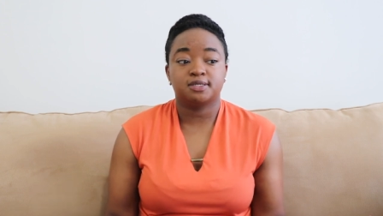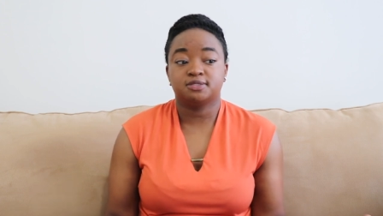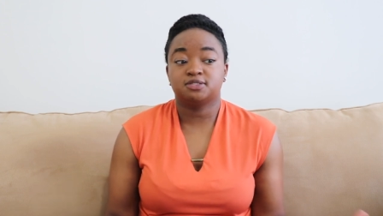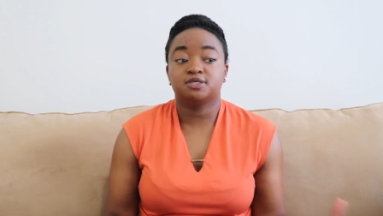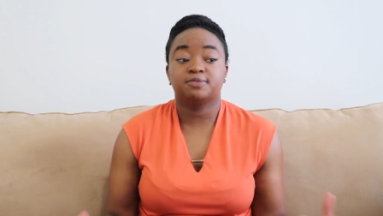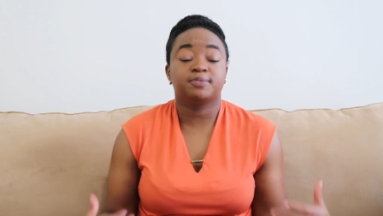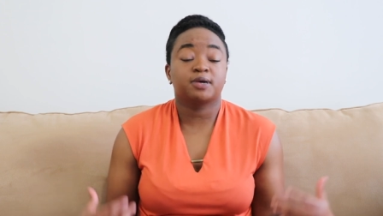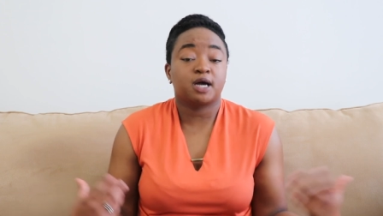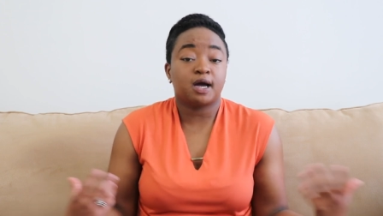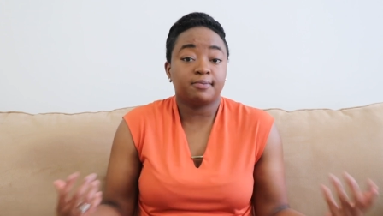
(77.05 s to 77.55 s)

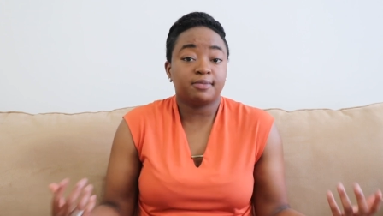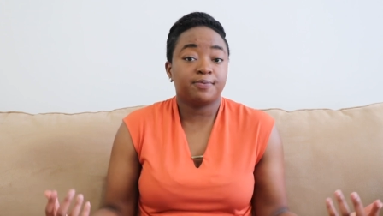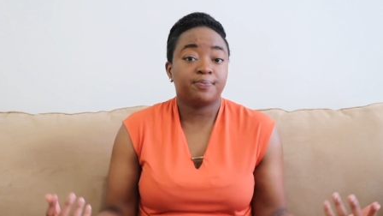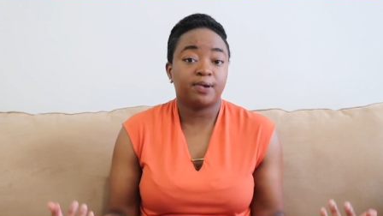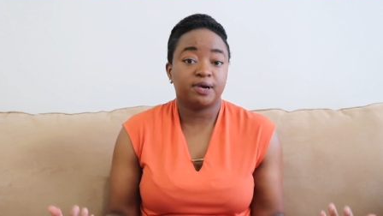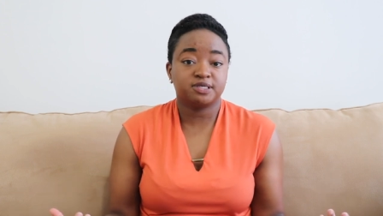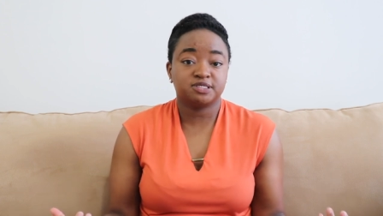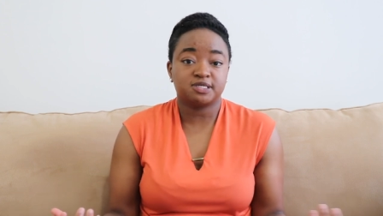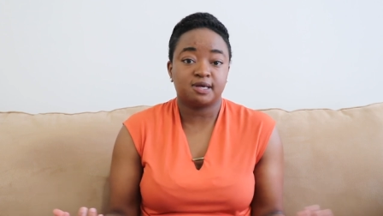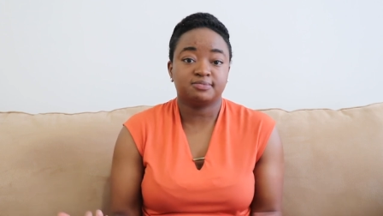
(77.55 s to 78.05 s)
to become the
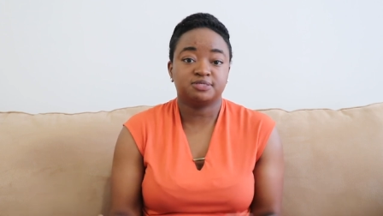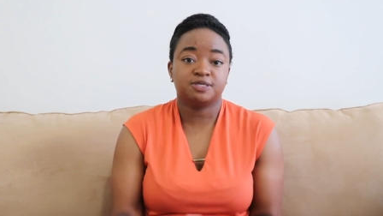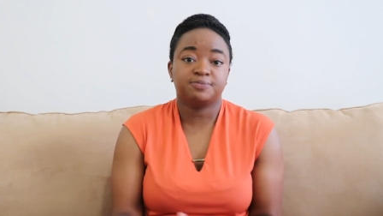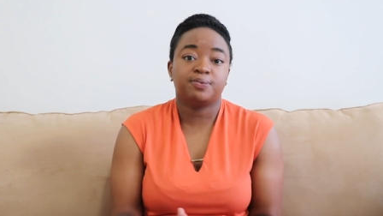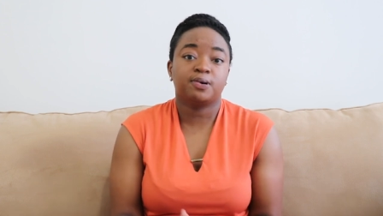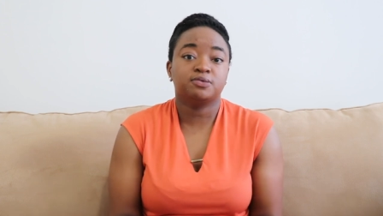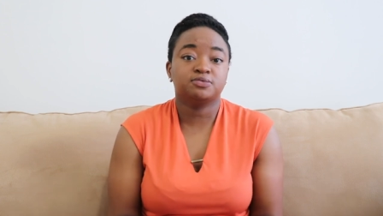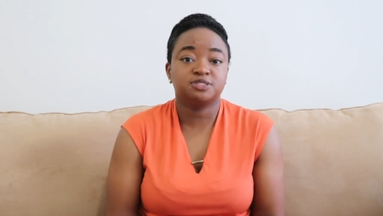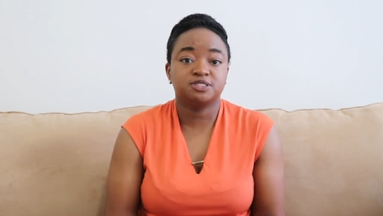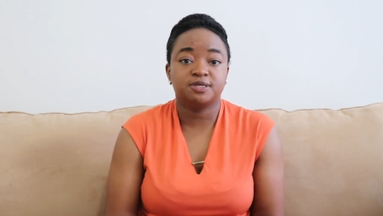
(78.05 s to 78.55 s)
person I'm
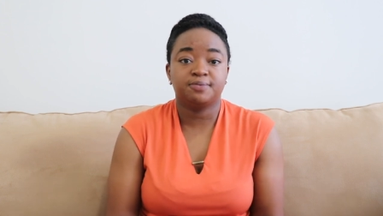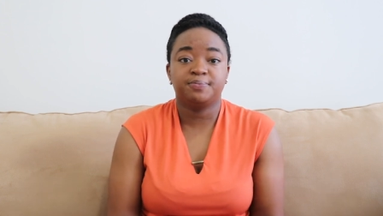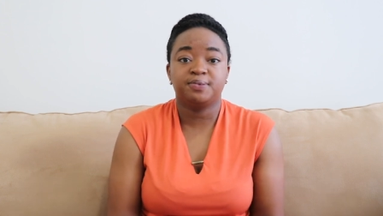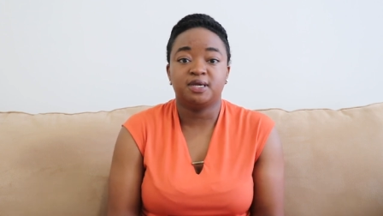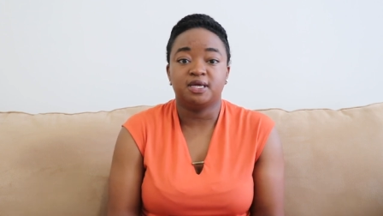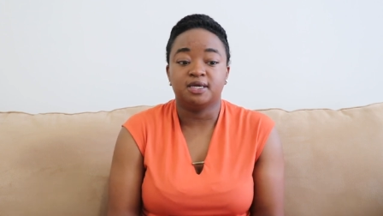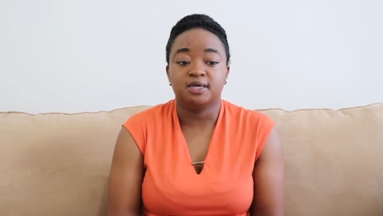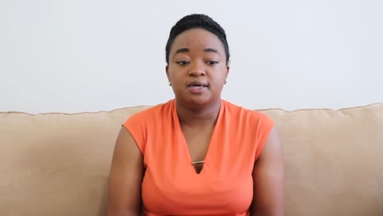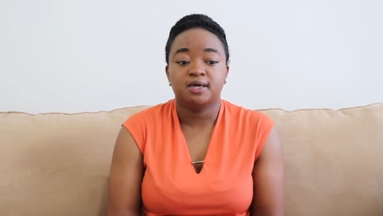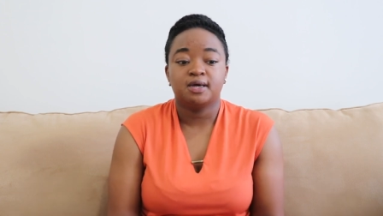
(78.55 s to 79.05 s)
supposed to
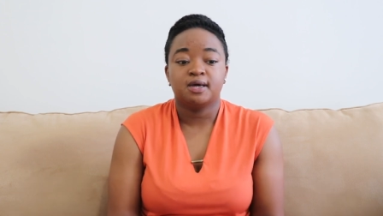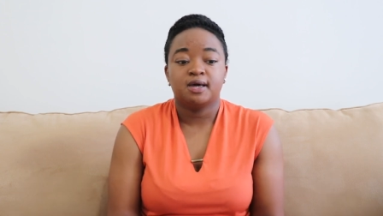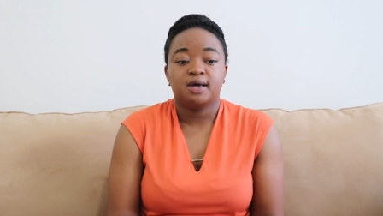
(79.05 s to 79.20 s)
be.